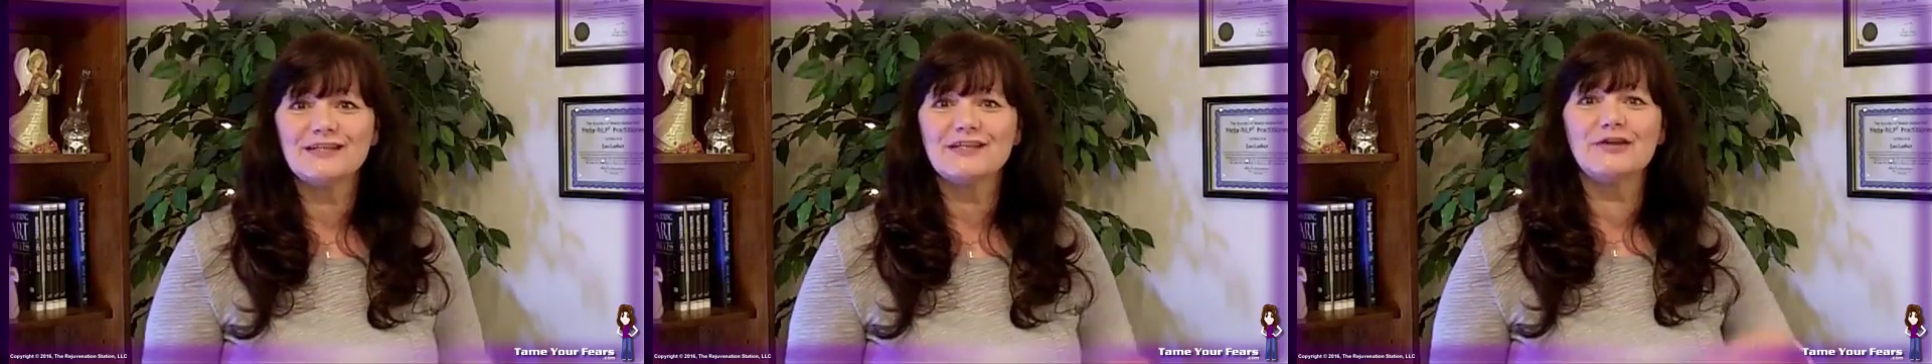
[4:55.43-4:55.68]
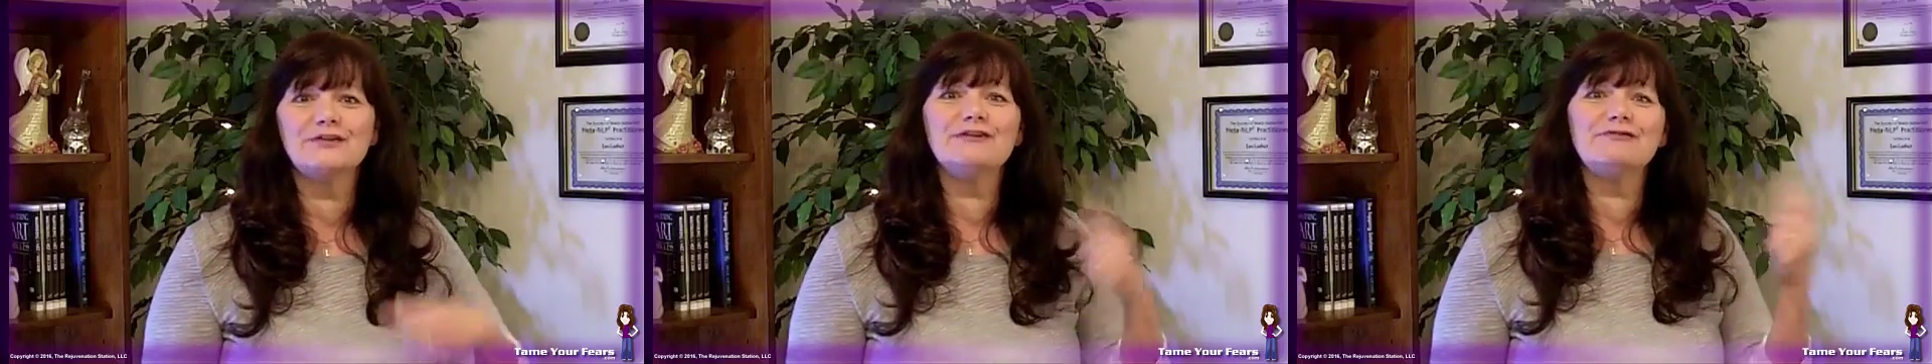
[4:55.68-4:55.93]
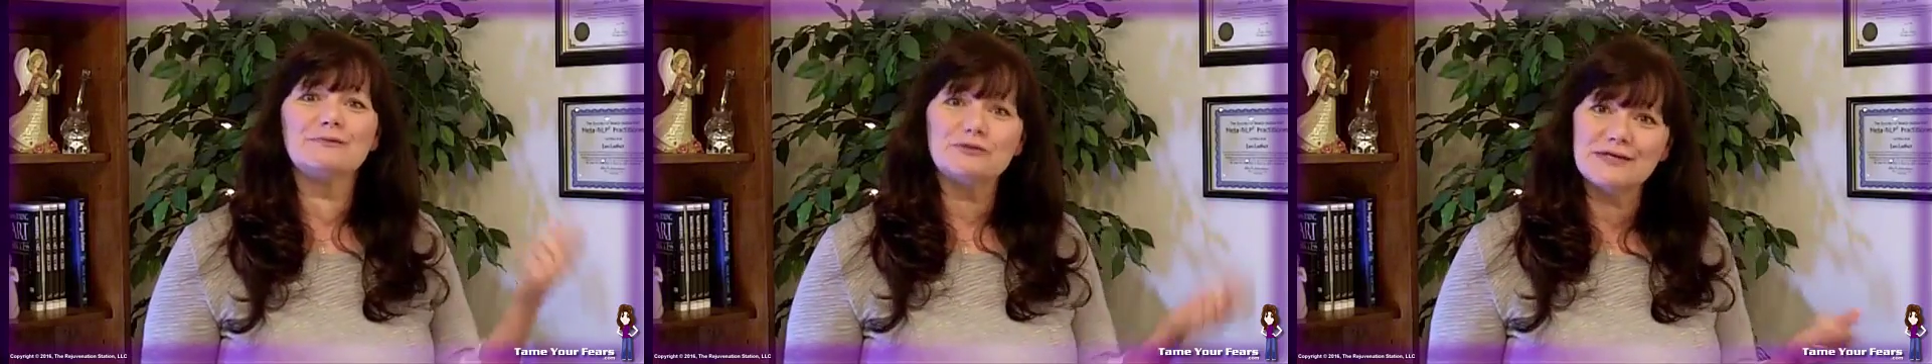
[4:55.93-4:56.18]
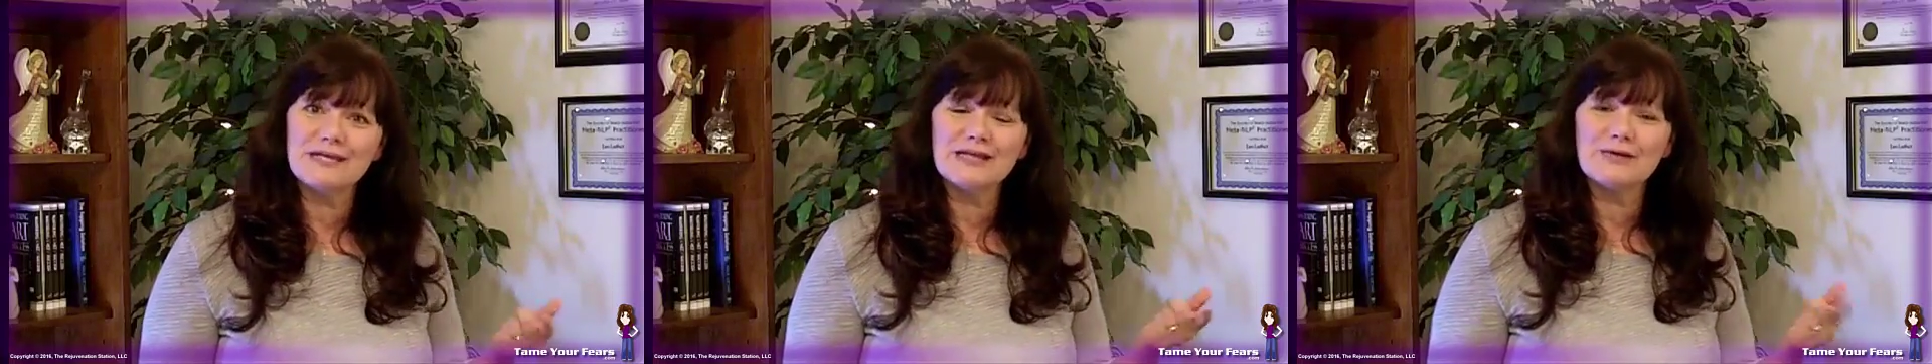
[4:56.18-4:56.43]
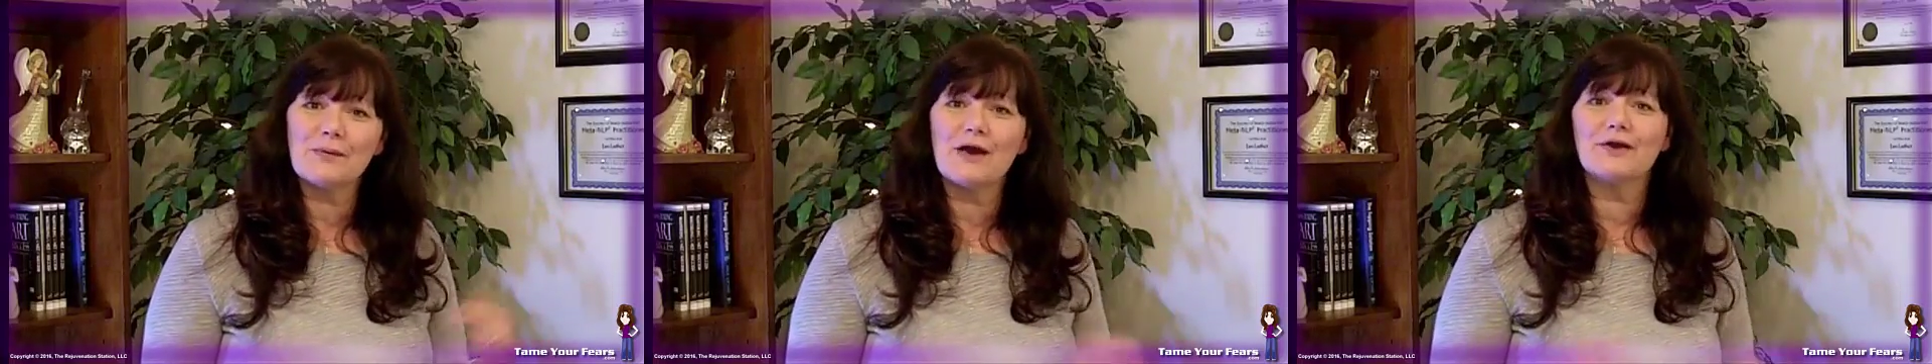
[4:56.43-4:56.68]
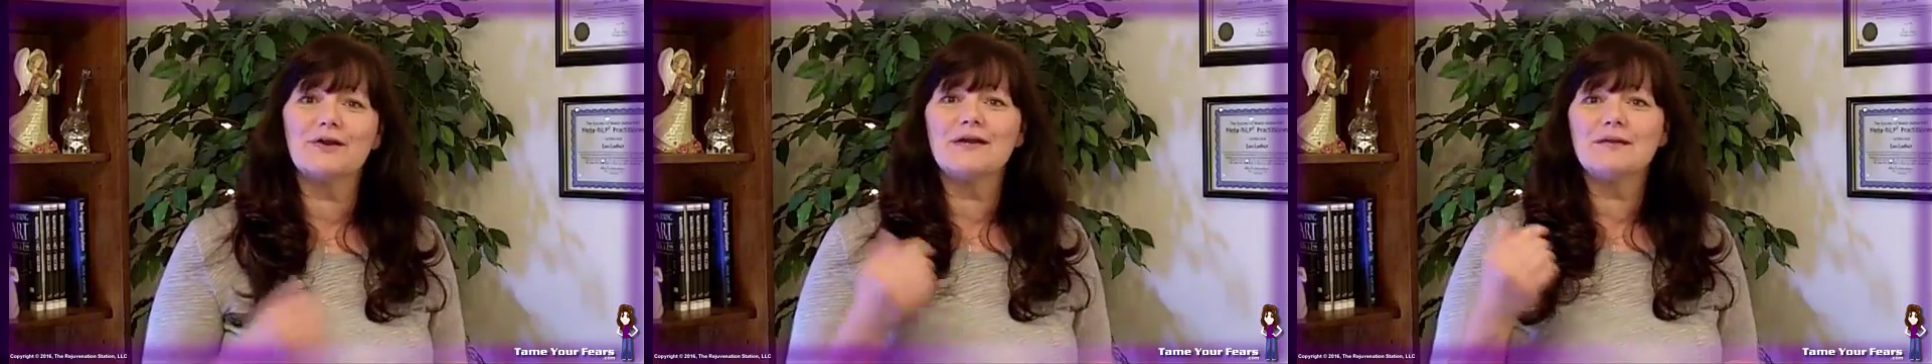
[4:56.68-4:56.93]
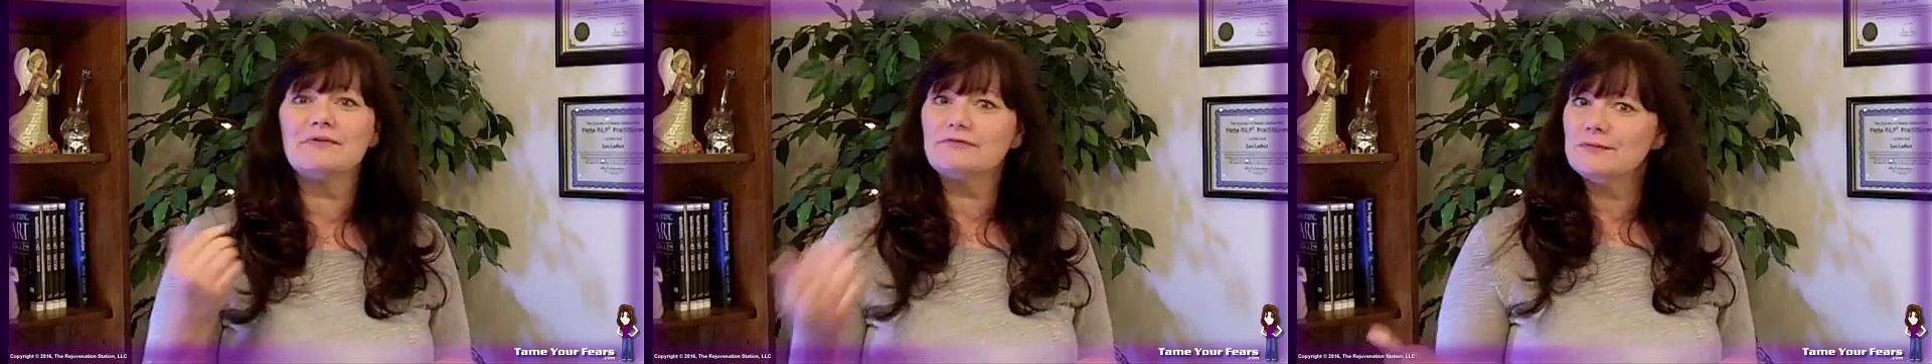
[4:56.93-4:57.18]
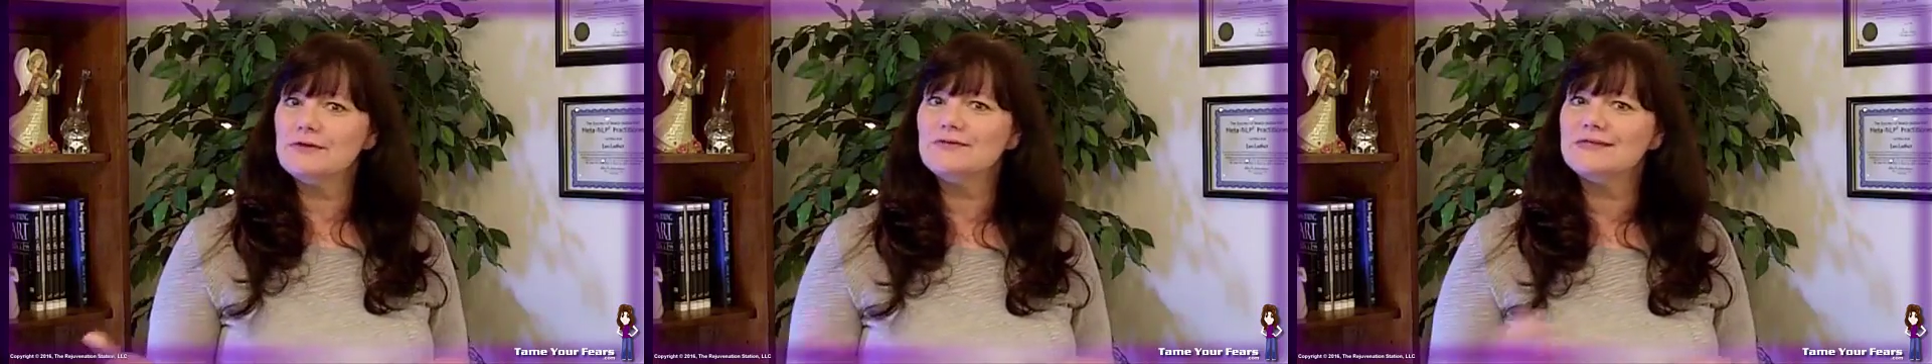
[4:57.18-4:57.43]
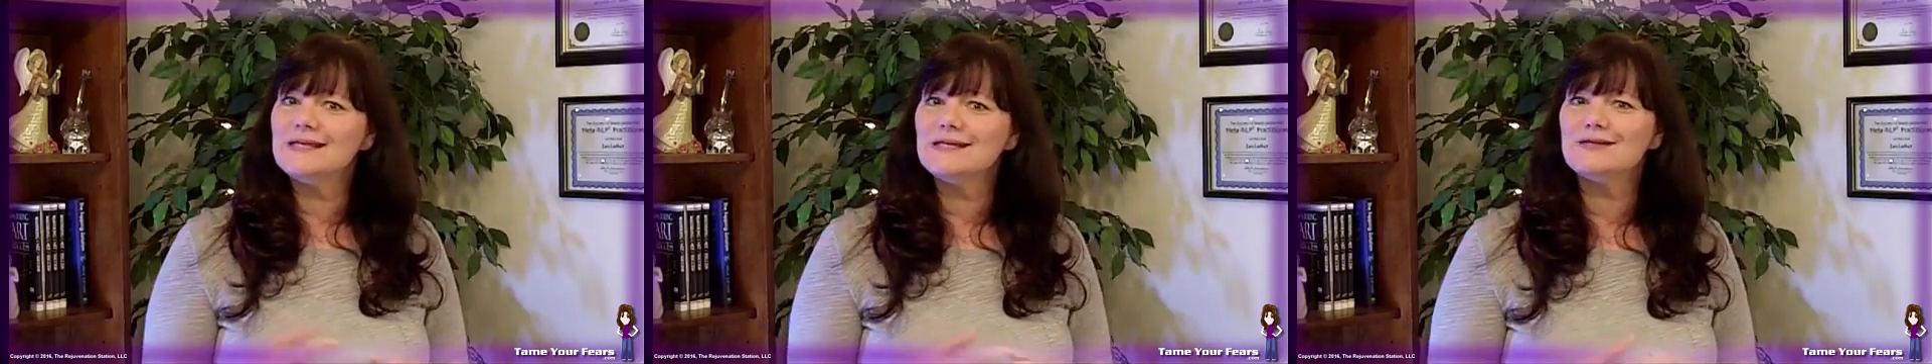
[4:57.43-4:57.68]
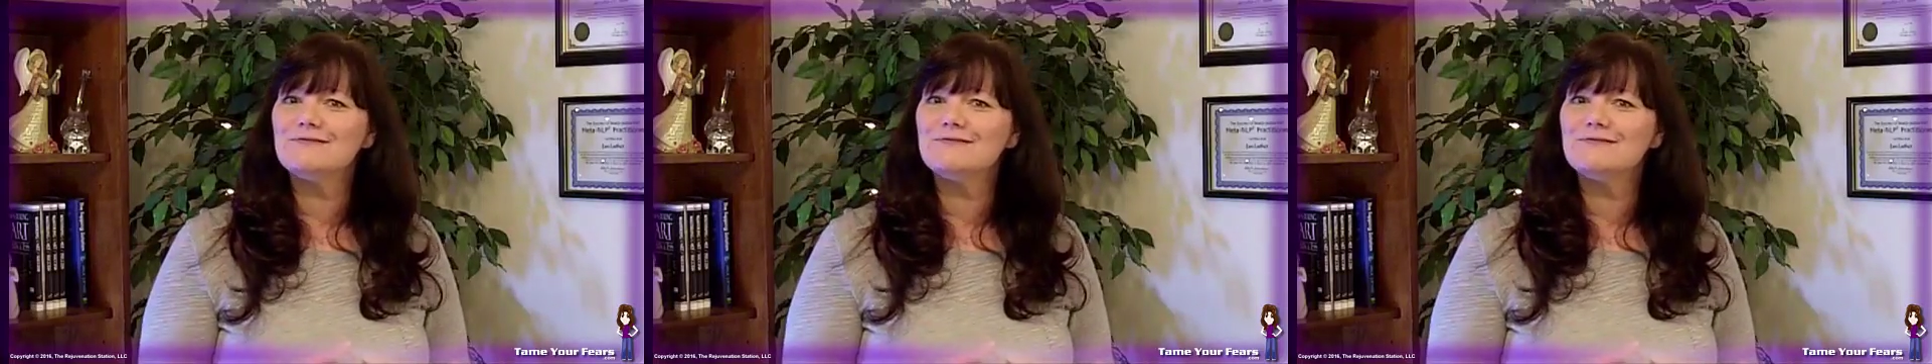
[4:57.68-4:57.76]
not only from drinking the water, but from using it